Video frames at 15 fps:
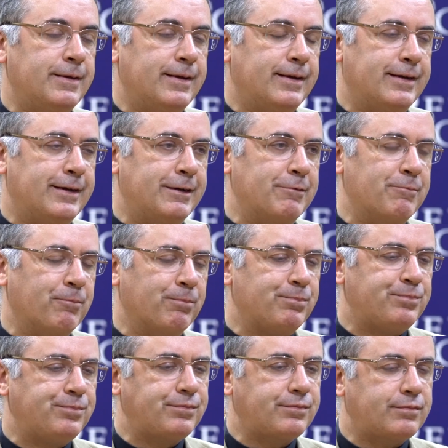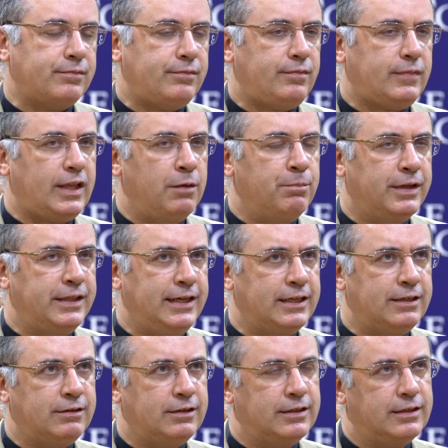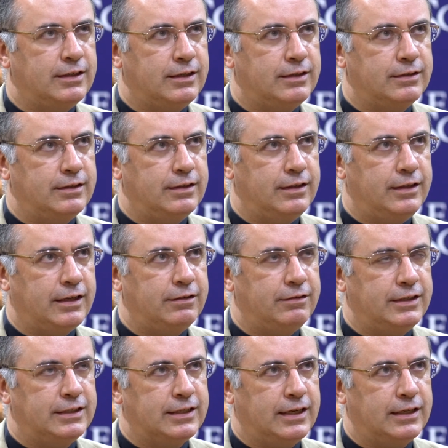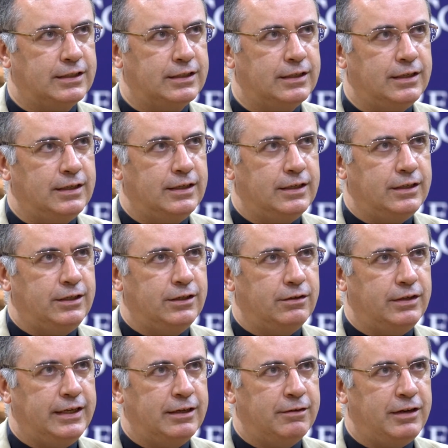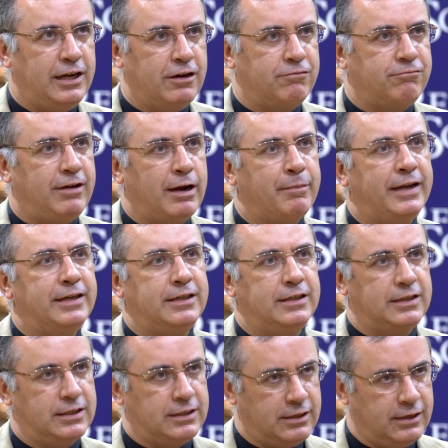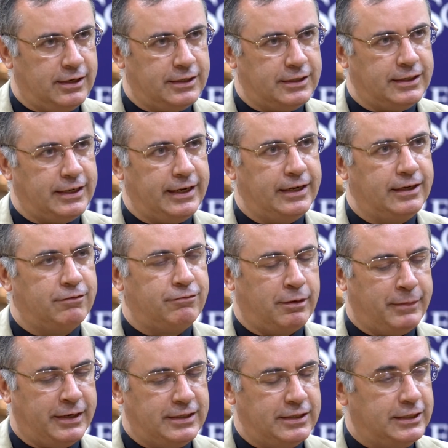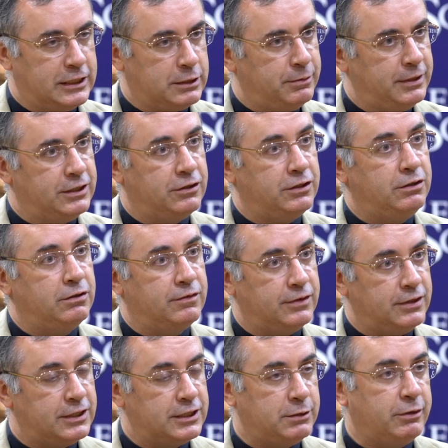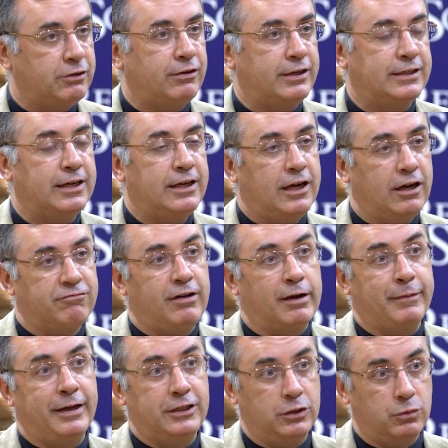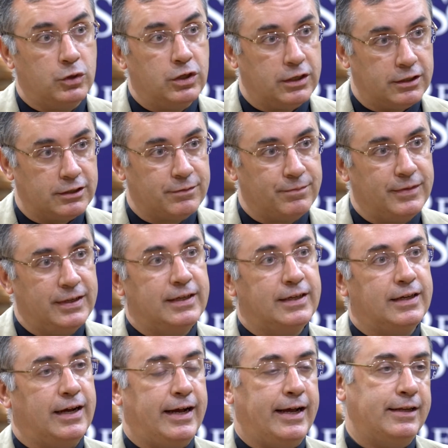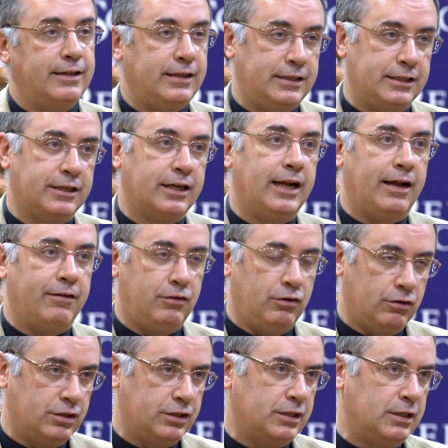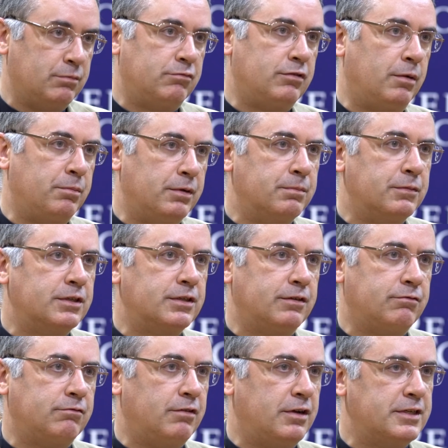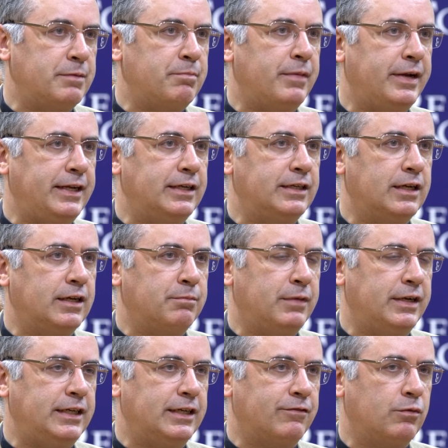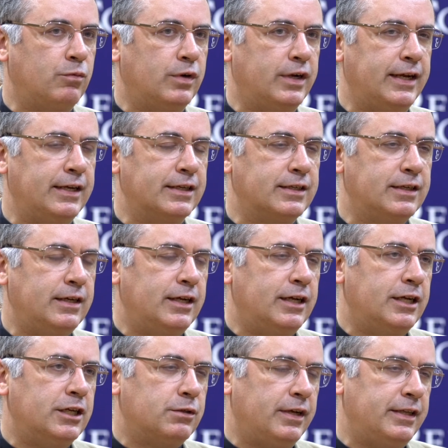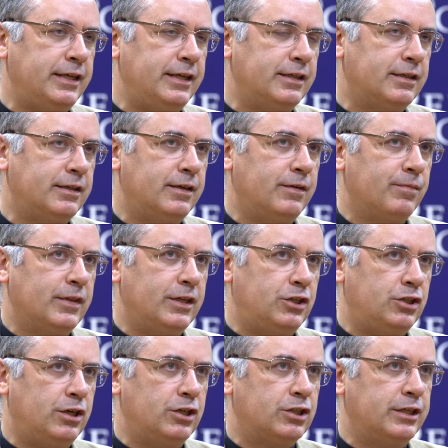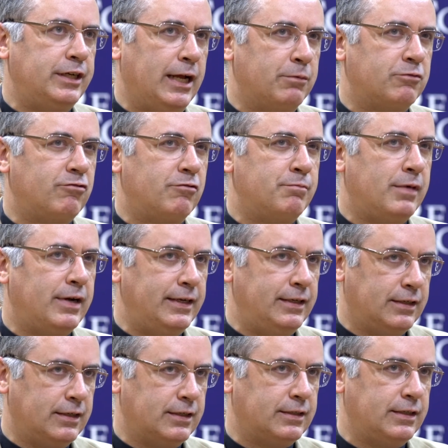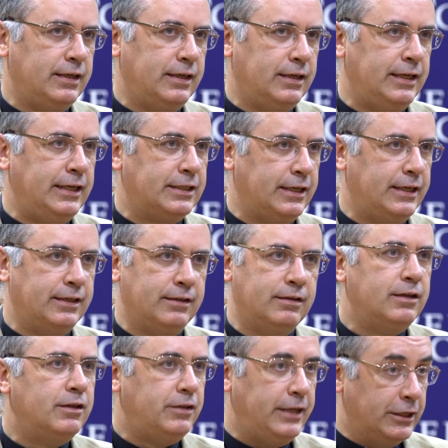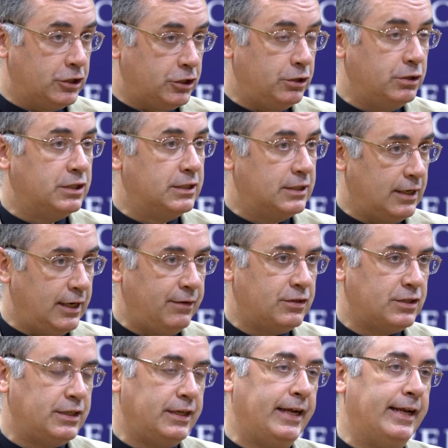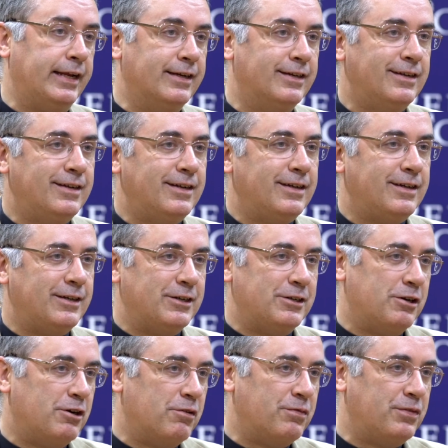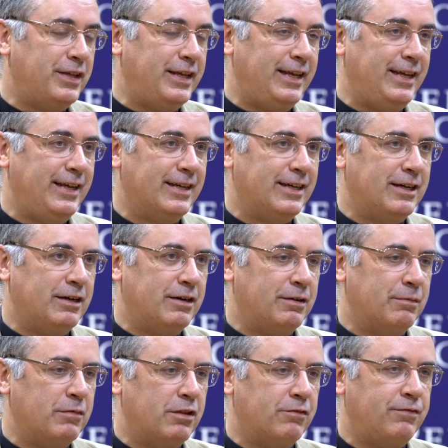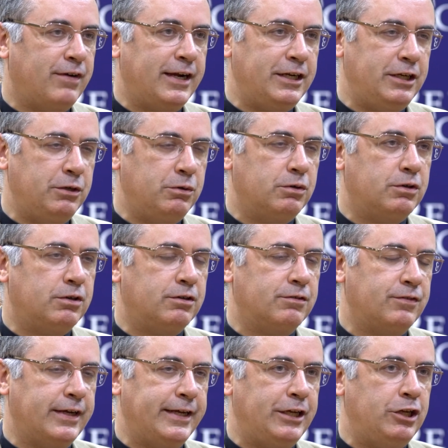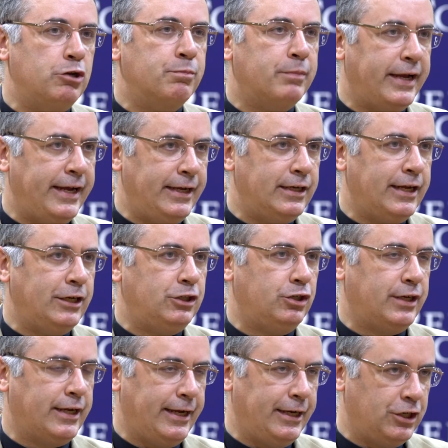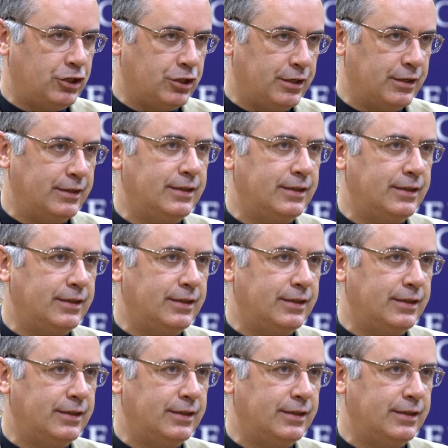But the other is that, you know, in a fragmented society, fragmented disciplines of the university, we create a fragmented world. And this is going to have long-term problems for us in many different ways. So I think the church can help to remind us, at least in the institutions I've seen, of the value of a humane education,